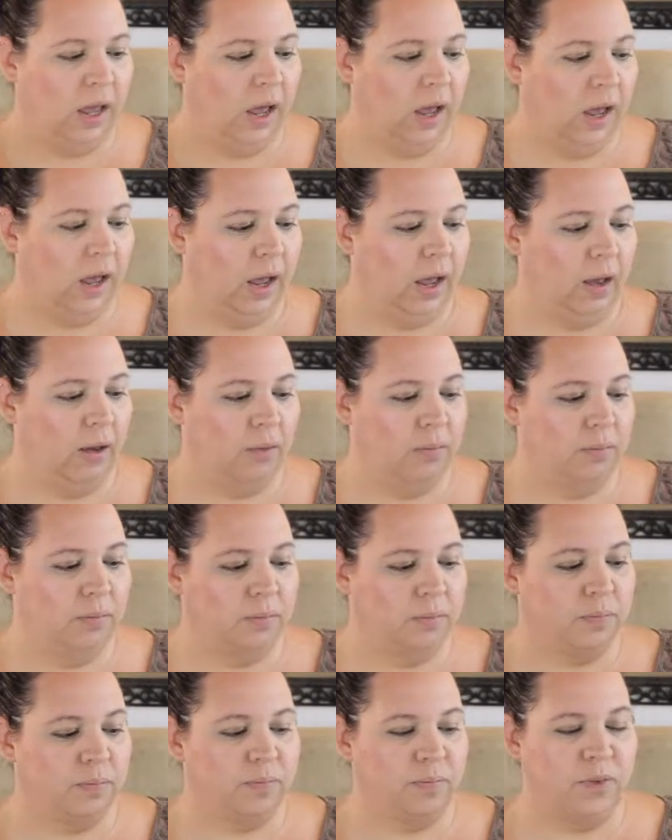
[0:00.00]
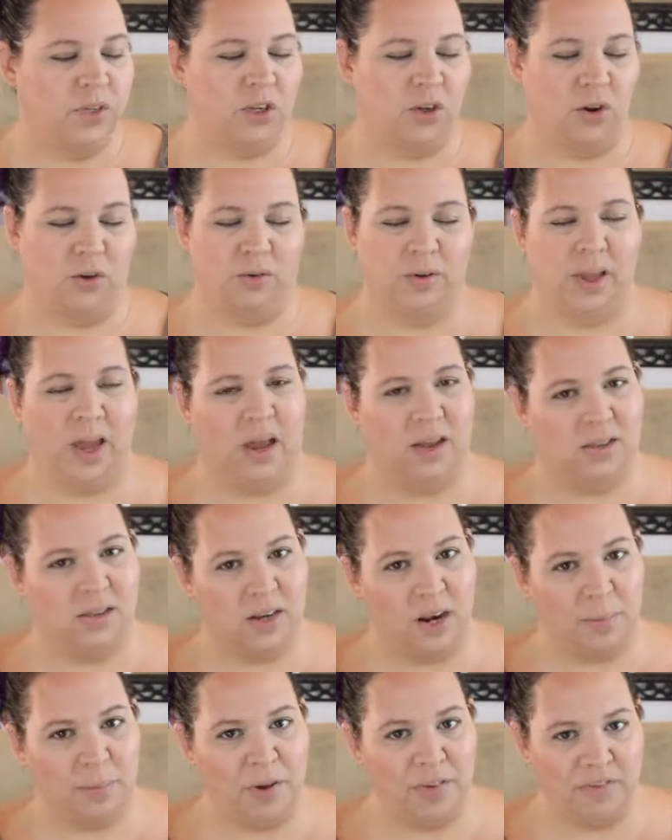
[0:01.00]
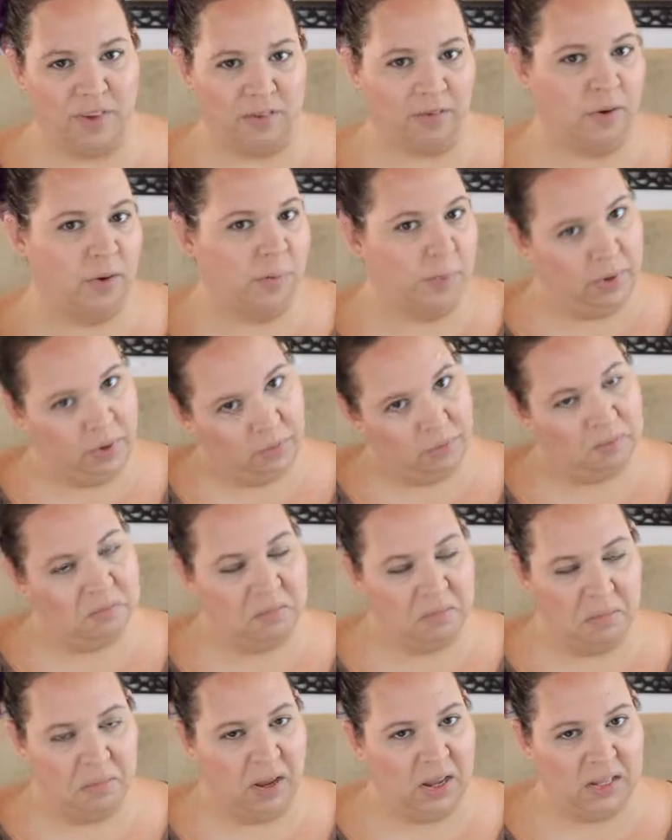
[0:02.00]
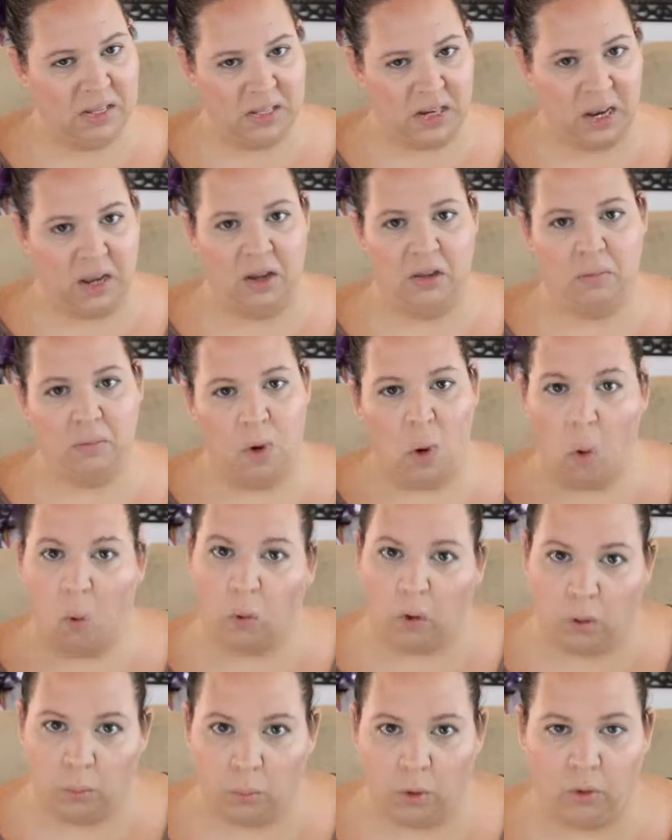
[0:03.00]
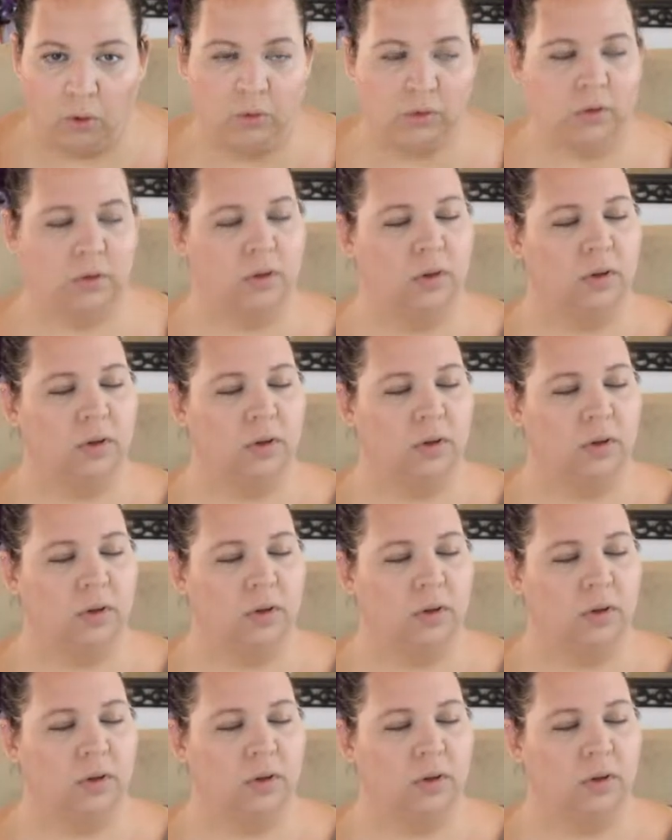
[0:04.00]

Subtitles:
So yeah, it's not my favorite, but it's not horrible.